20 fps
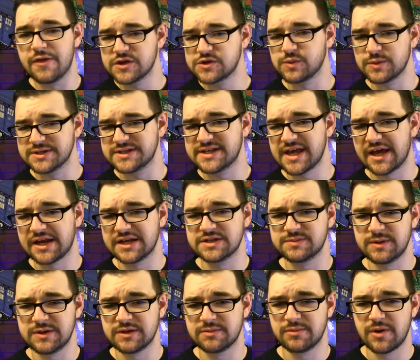Now, this one saddens
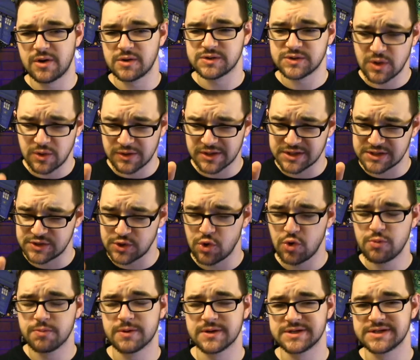me the most. Only
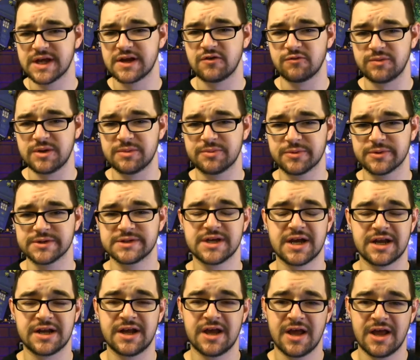2% of people
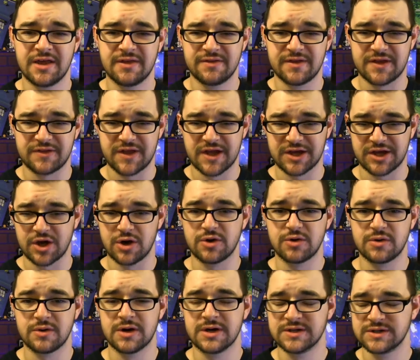said that they
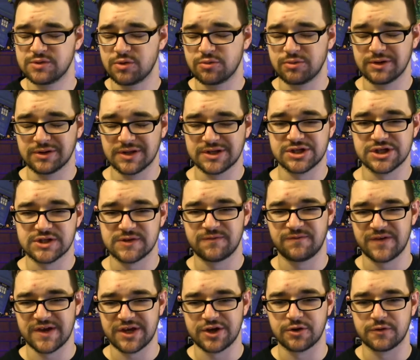go to a religious
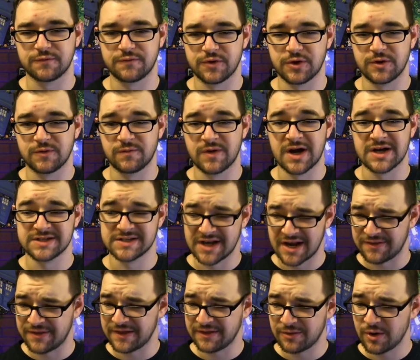figure for advice, and
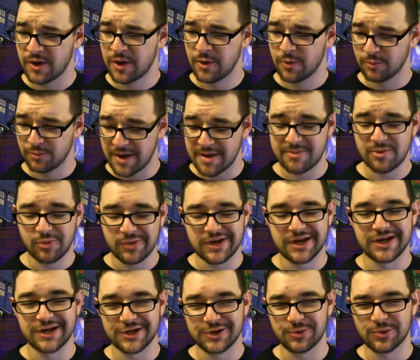I think Maybe we
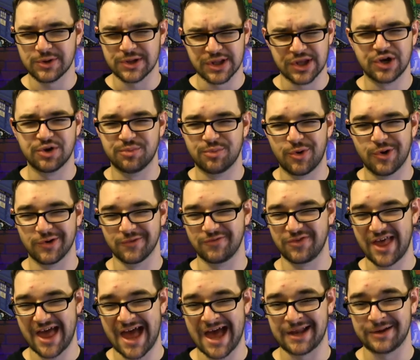need to do a little more of
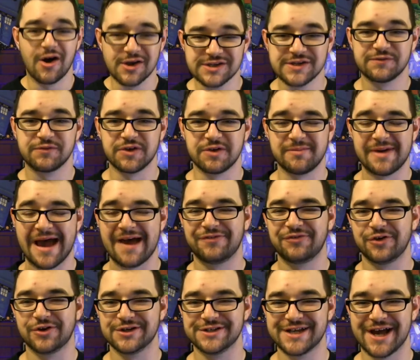that. Also, for the math
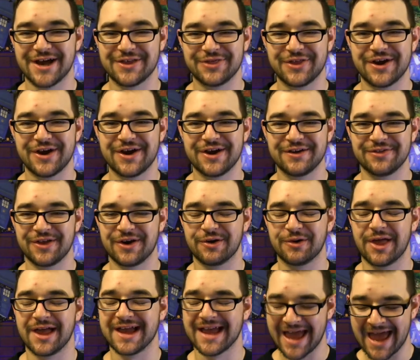nerds out there that are
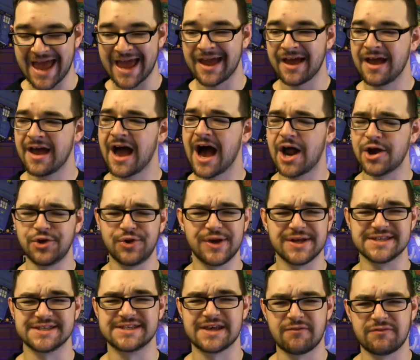like, hey, how do you
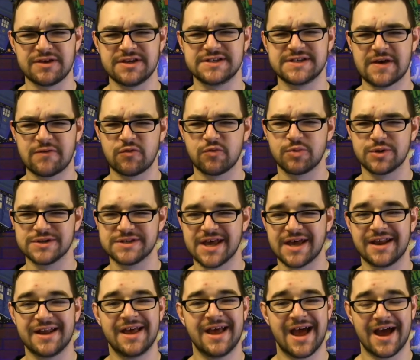get
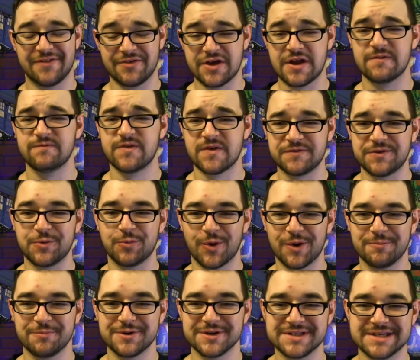77% and then a
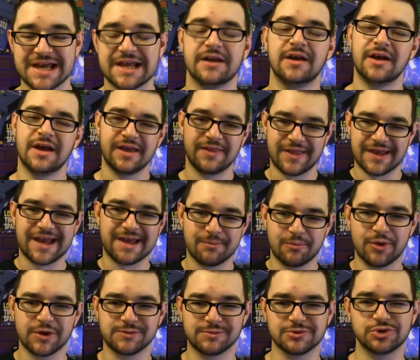51%? They get
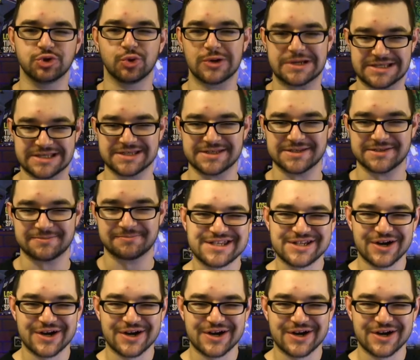multiple choices. I